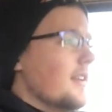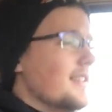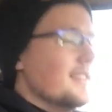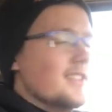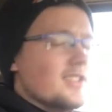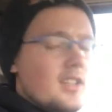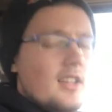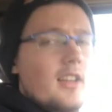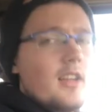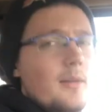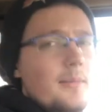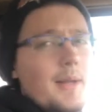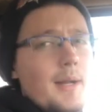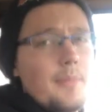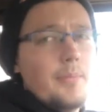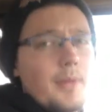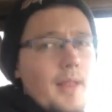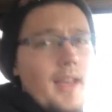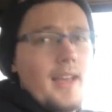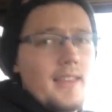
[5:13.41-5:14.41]
There's a little bit of
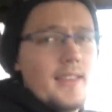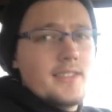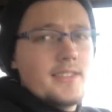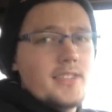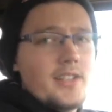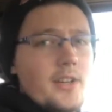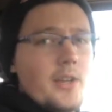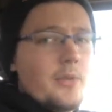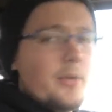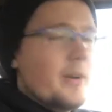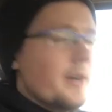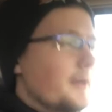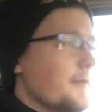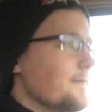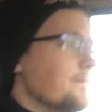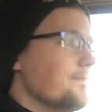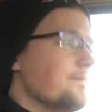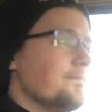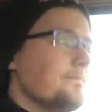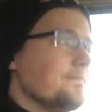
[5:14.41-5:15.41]
play in the steering wheel.
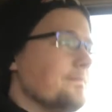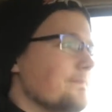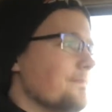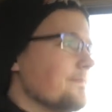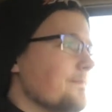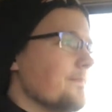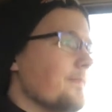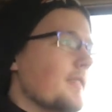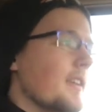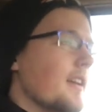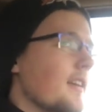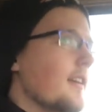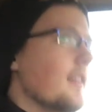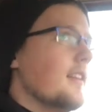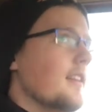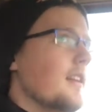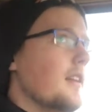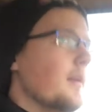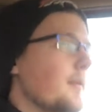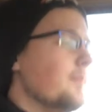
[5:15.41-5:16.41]

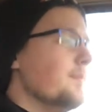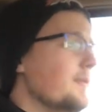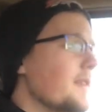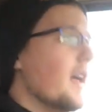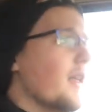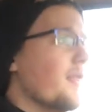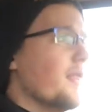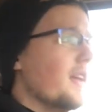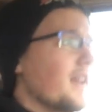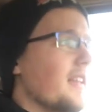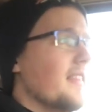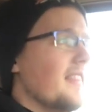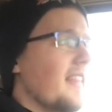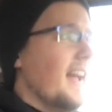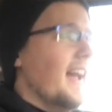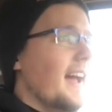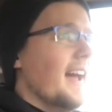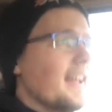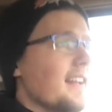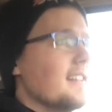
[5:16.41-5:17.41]
Nothing
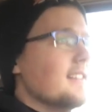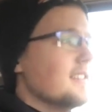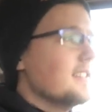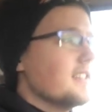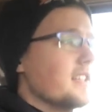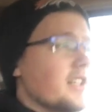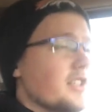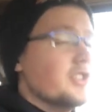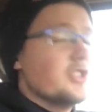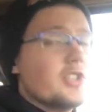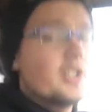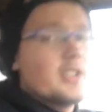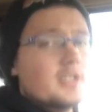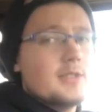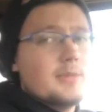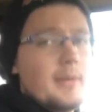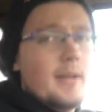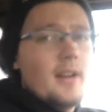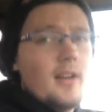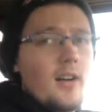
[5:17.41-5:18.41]
that
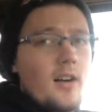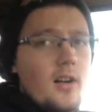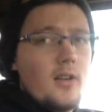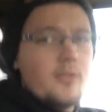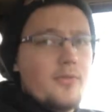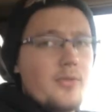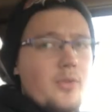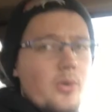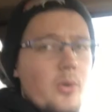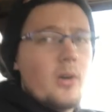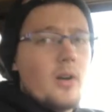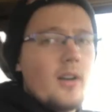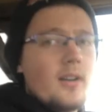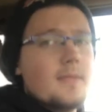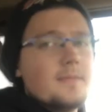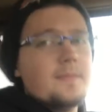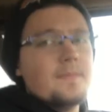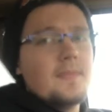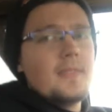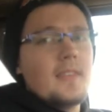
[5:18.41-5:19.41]
concerns me at all for,
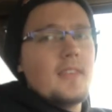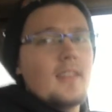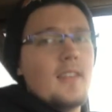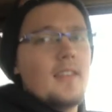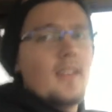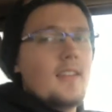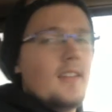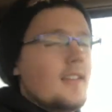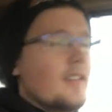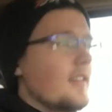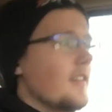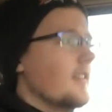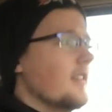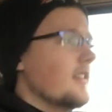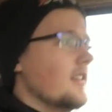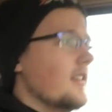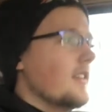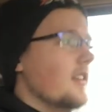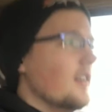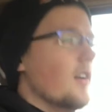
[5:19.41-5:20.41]

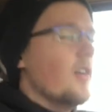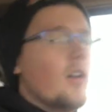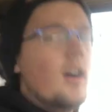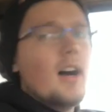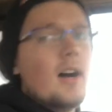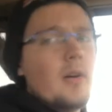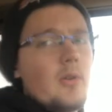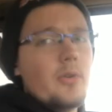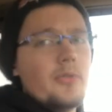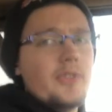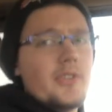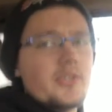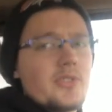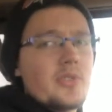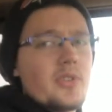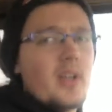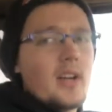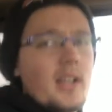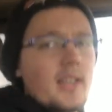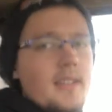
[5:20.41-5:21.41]
you know, how old this
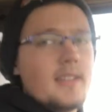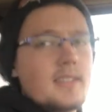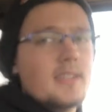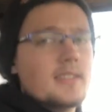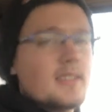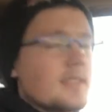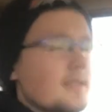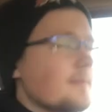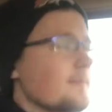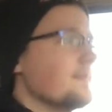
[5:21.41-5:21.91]
truck is.